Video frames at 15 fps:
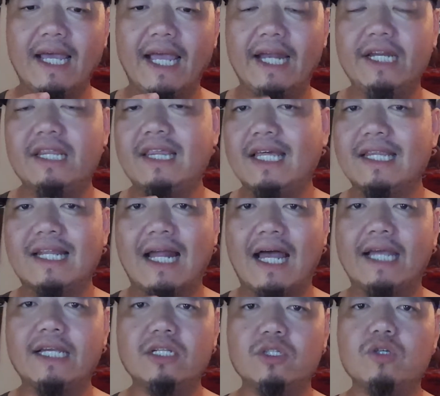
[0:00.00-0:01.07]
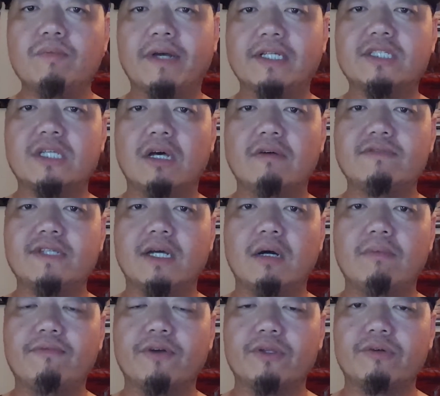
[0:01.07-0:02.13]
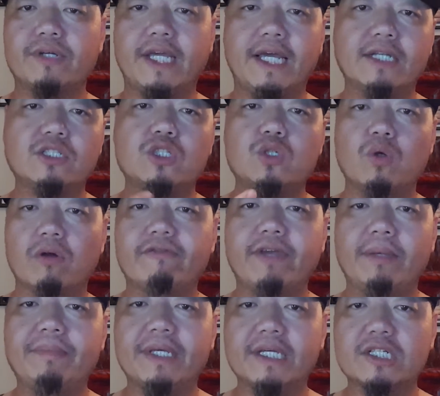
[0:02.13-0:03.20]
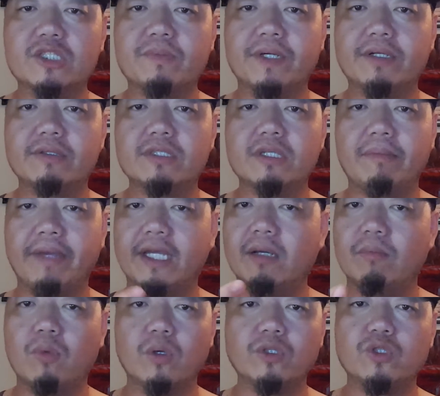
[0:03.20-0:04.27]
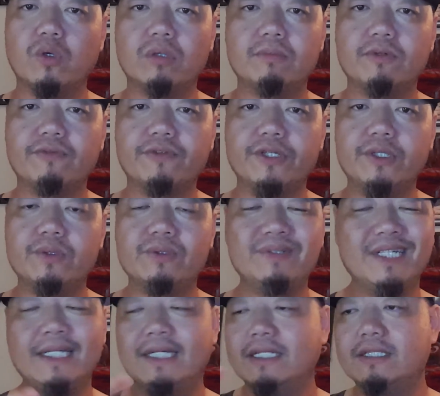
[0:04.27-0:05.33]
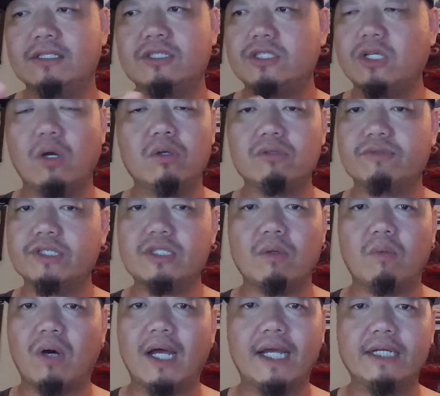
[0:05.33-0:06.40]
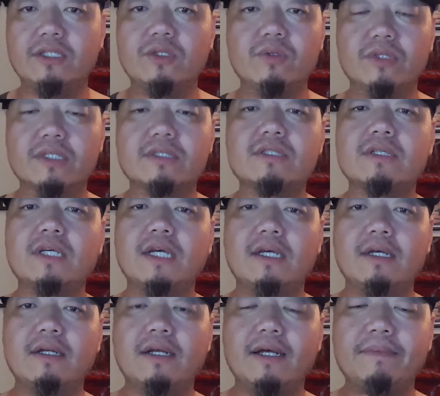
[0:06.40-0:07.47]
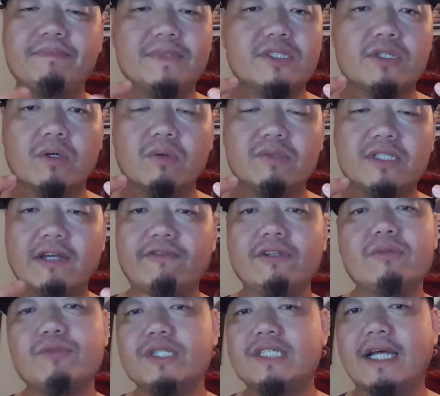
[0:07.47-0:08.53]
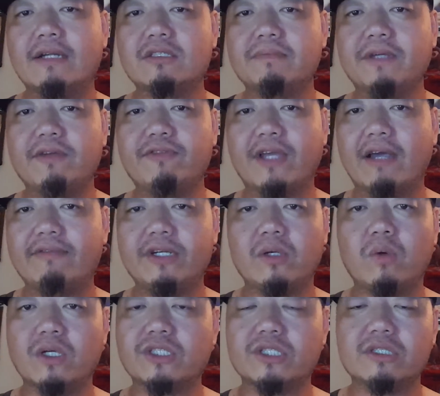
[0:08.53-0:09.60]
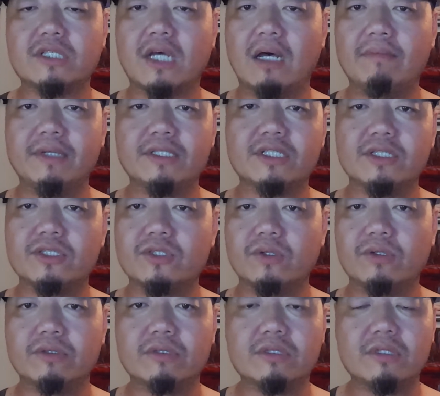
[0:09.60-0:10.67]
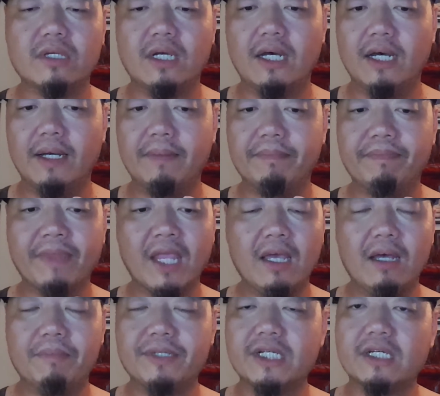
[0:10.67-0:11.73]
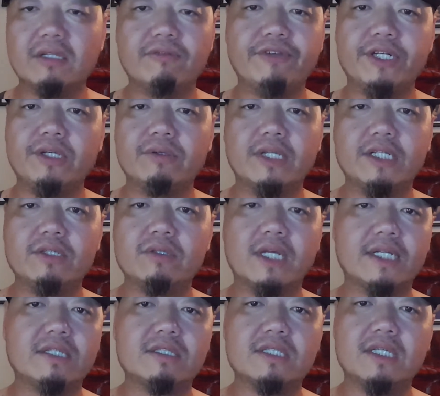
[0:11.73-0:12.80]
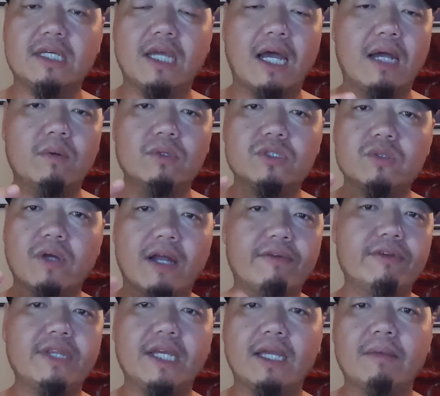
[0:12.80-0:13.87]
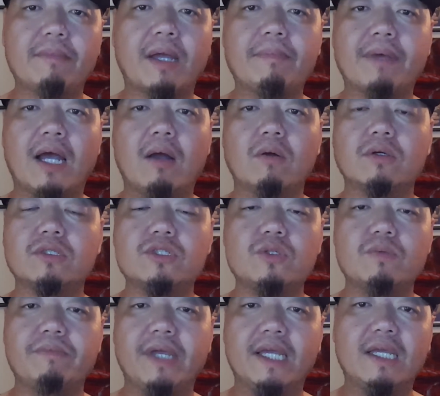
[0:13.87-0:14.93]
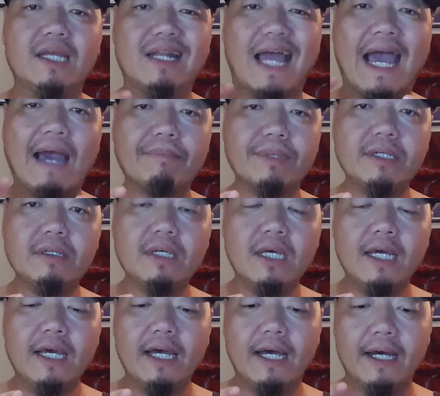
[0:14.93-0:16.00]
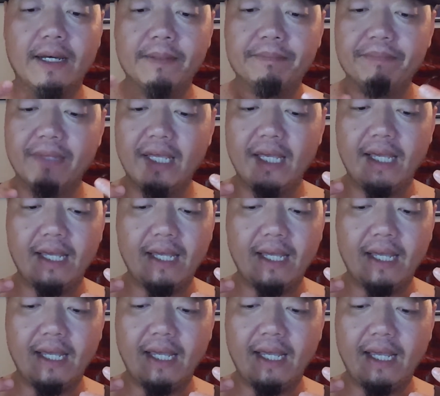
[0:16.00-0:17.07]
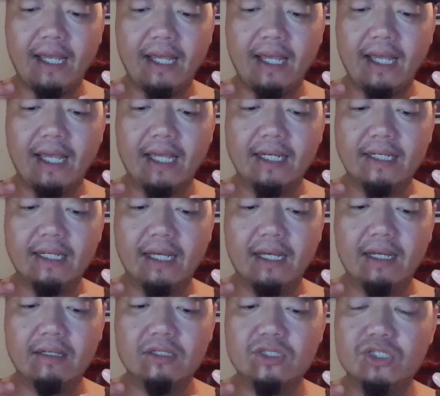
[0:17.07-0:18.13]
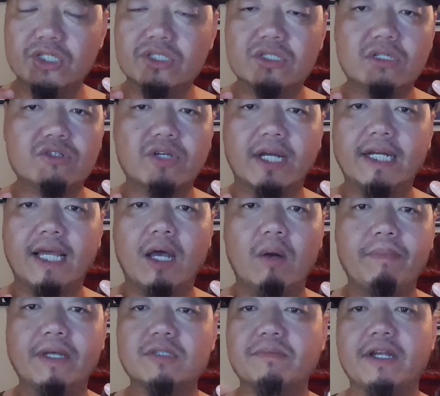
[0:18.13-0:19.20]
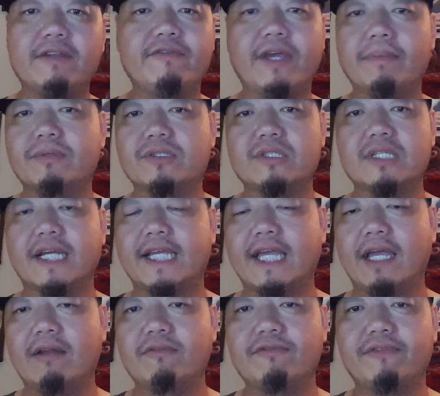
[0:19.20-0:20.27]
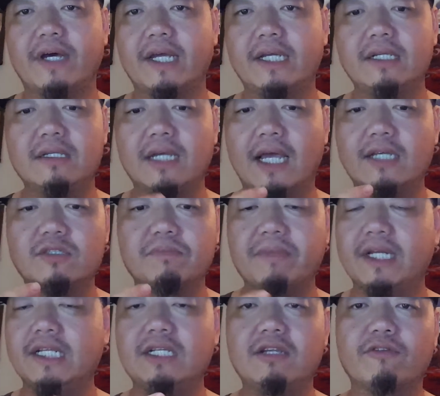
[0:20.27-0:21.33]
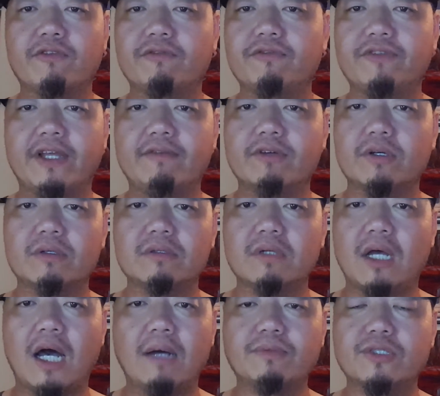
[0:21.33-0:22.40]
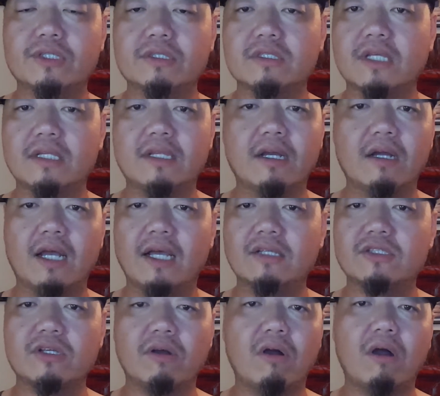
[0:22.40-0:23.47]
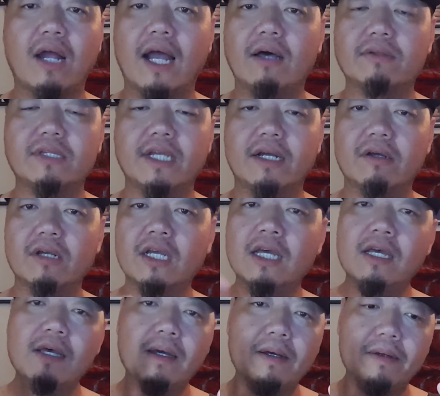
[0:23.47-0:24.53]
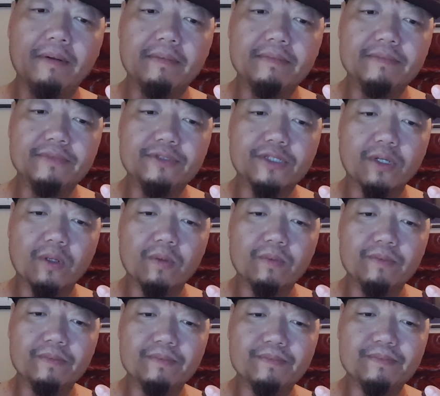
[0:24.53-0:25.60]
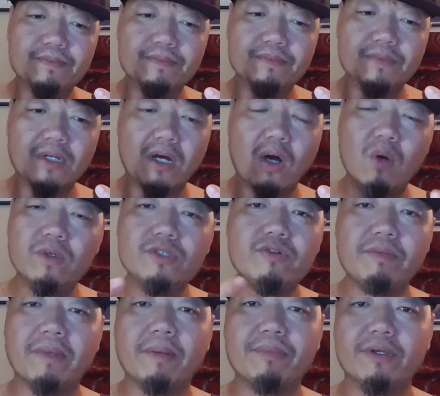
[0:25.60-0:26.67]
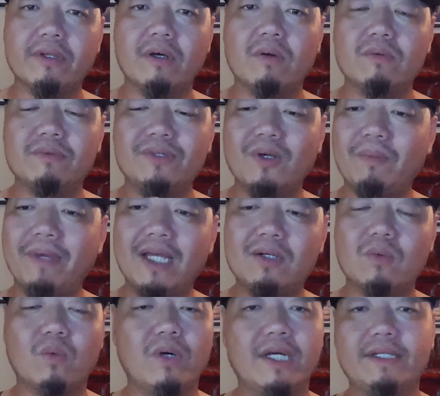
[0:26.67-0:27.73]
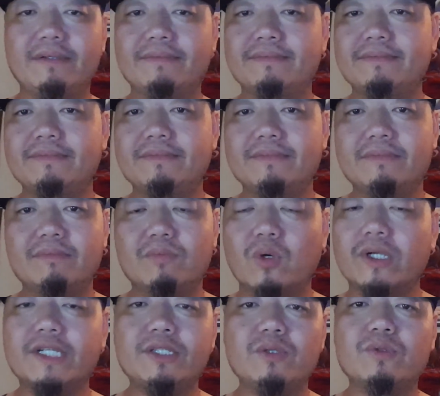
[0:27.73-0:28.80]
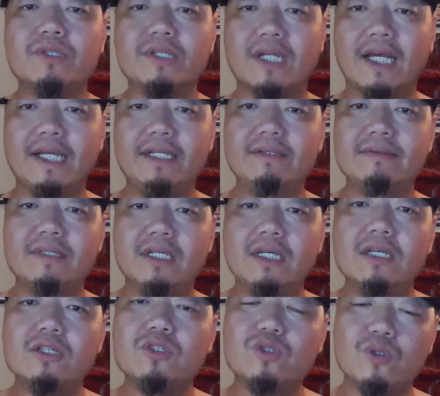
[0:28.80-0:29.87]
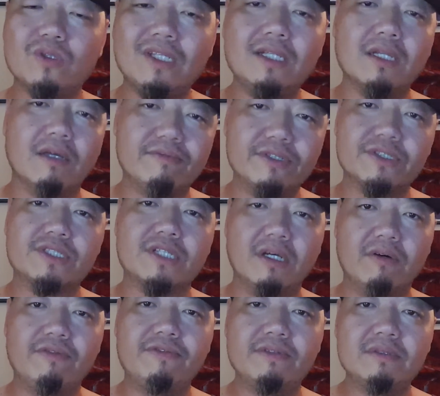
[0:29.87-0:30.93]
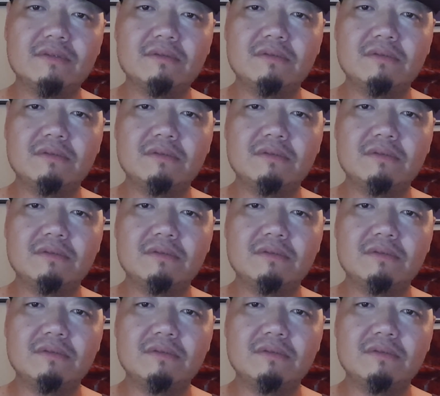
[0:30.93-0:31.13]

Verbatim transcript: Anything that I can do myself to help further enhance your vaping experience and make it more enjoyable for you, it's the only reason why I do this. So definitely reach out to me if you have any questions, comments, concerns, um, a particular video that you'd like to see. I will do everything in my power to make it happen, um, and just try to help as many vapors as I can find as many different flavor options there as there are out there. So always remember, though, no matter what, morning, noon, or night, truly love yourself.